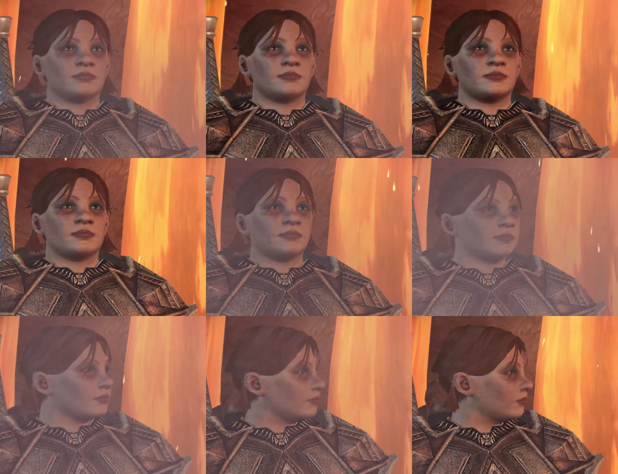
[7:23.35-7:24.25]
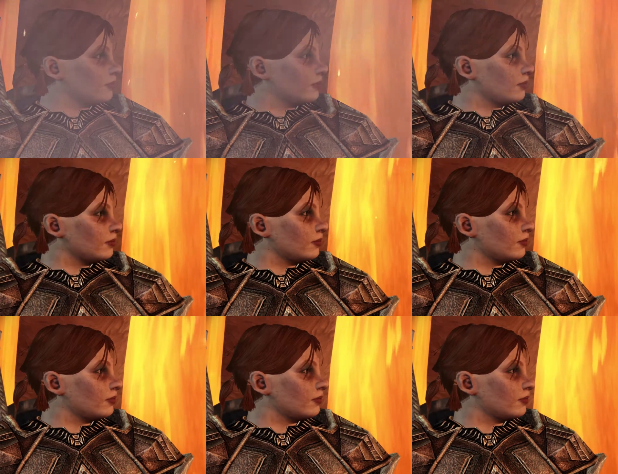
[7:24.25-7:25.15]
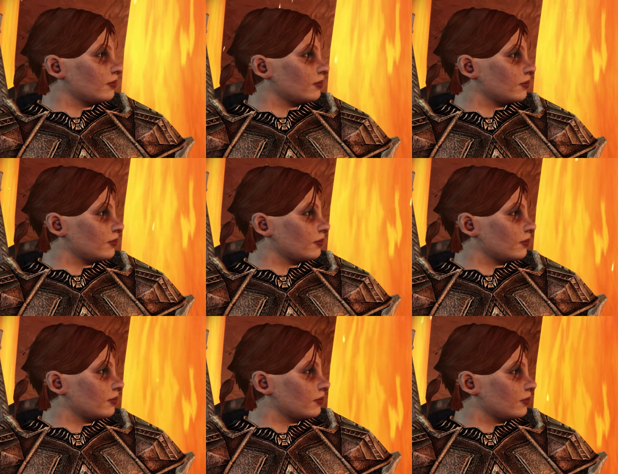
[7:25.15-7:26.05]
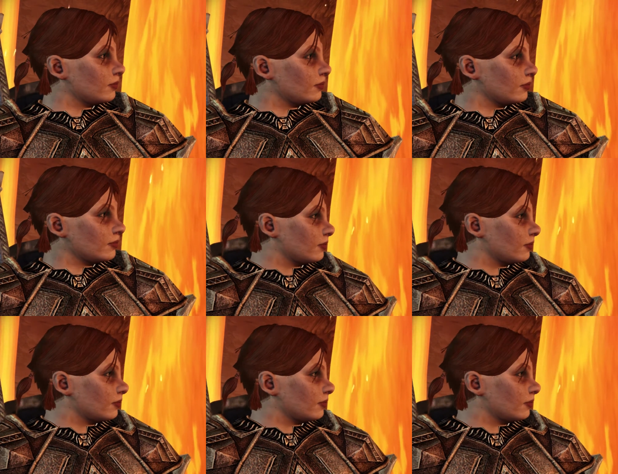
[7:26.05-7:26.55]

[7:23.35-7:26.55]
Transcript: (silence)